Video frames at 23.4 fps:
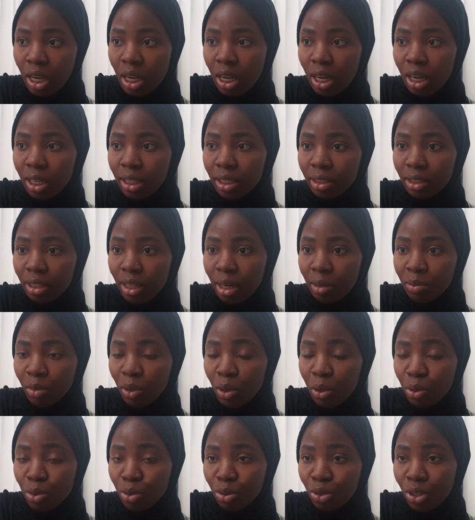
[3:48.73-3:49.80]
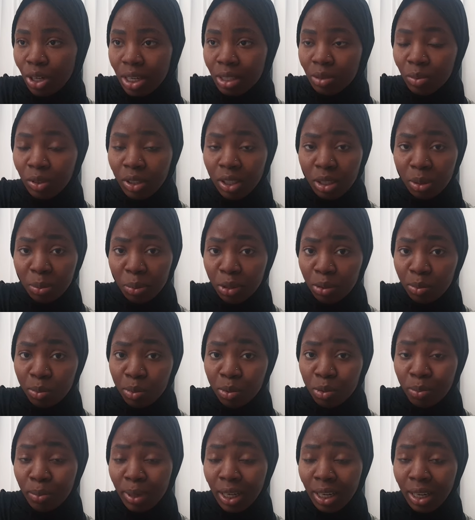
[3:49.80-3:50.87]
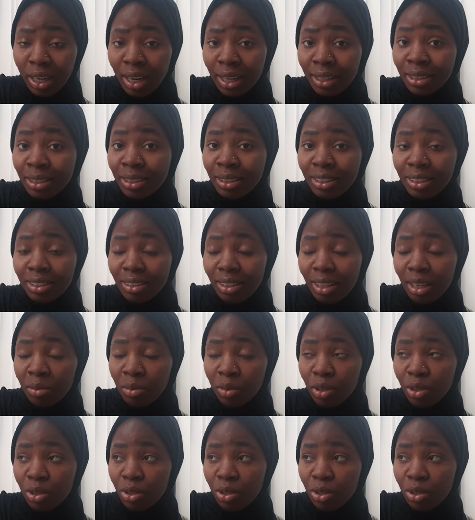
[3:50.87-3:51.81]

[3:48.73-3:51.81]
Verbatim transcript: and I'm going to try as much as possible to pack as in